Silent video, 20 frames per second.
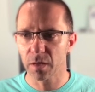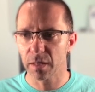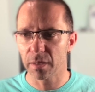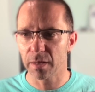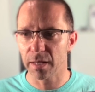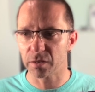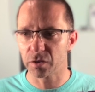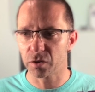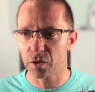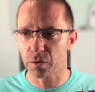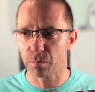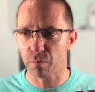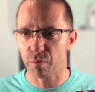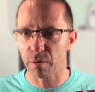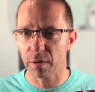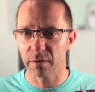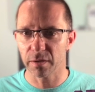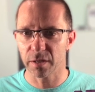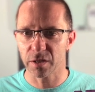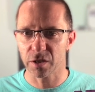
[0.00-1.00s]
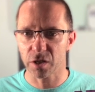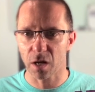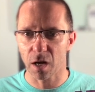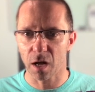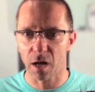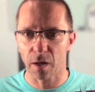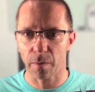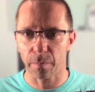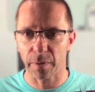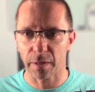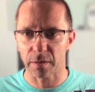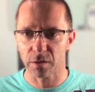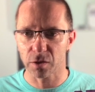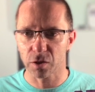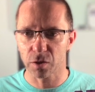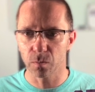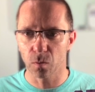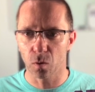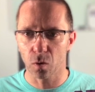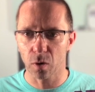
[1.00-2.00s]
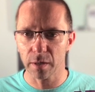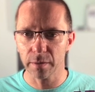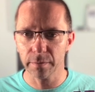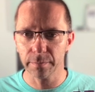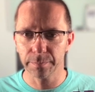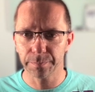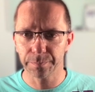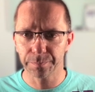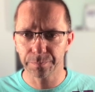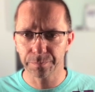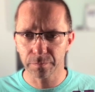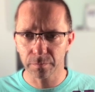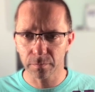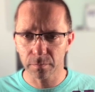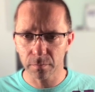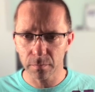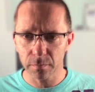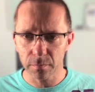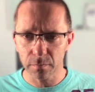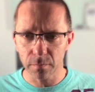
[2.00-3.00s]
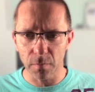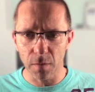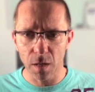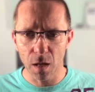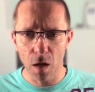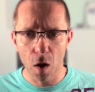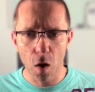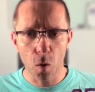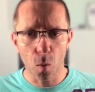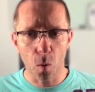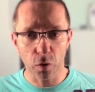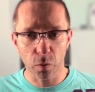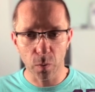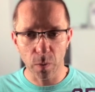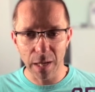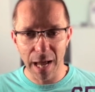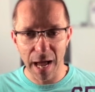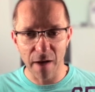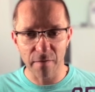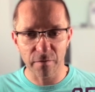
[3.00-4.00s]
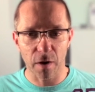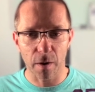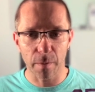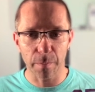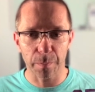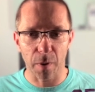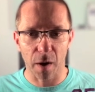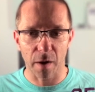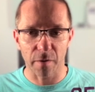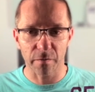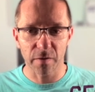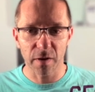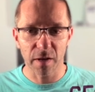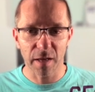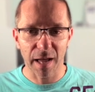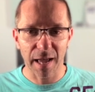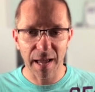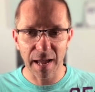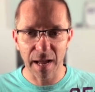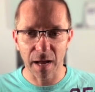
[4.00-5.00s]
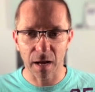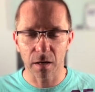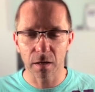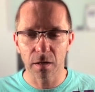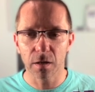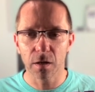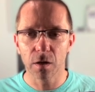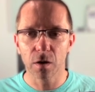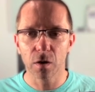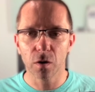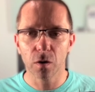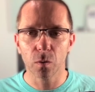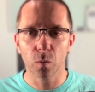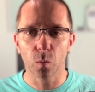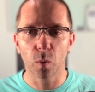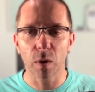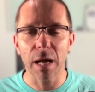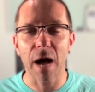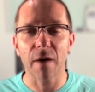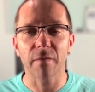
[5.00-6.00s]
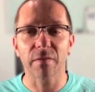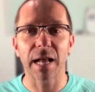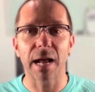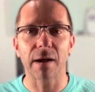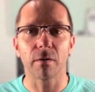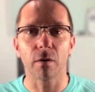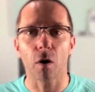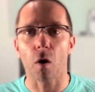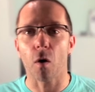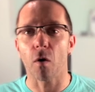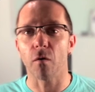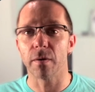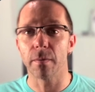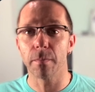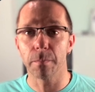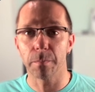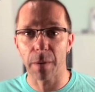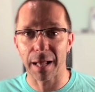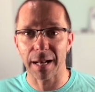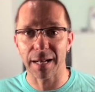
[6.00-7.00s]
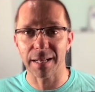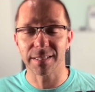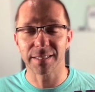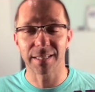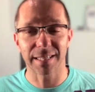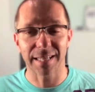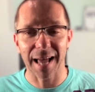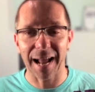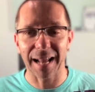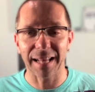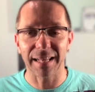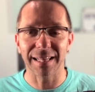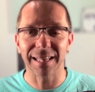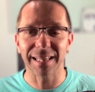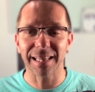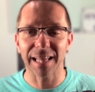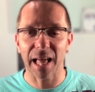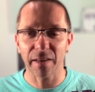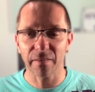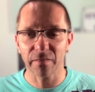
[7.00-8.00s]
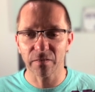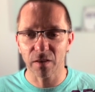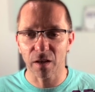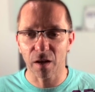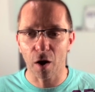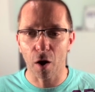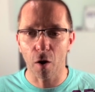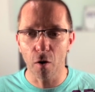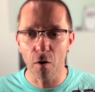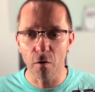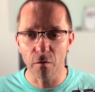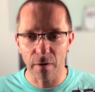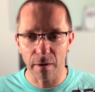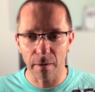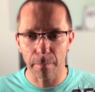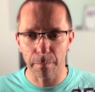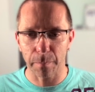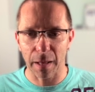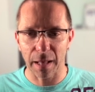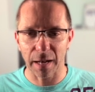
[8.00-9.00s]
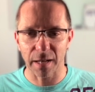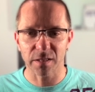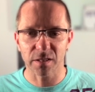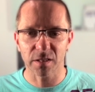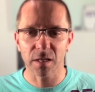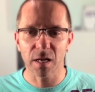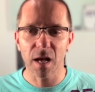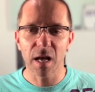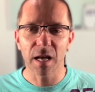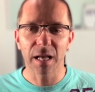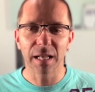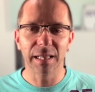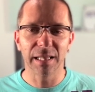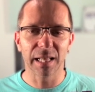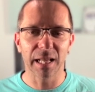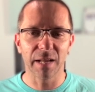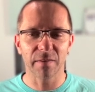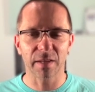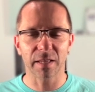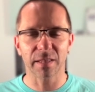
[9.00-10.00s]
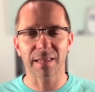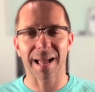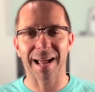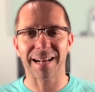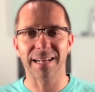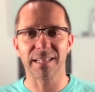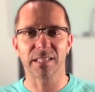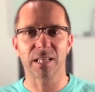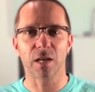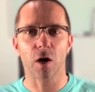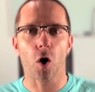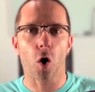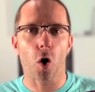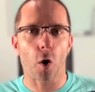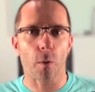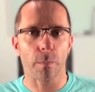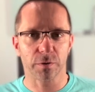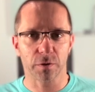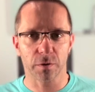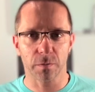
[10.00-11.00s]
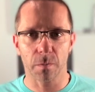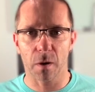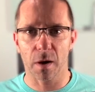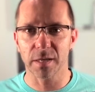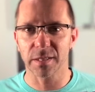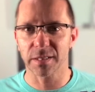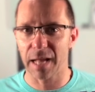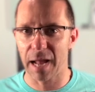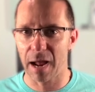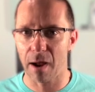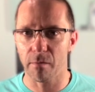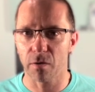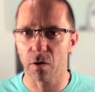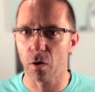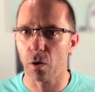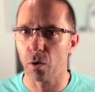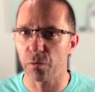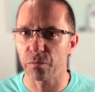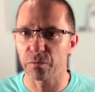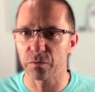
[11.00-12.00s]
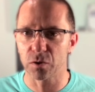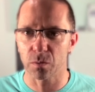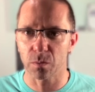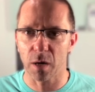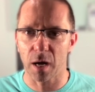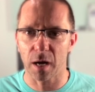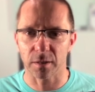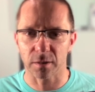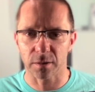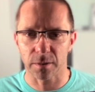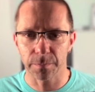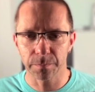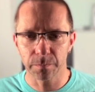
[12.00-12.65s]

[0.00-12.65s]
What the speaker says: Let's just bring the chart a bit smaller. What do we have above here? We have an area of imbalance again, left over imbalance, leaving that as an optimized area of demand.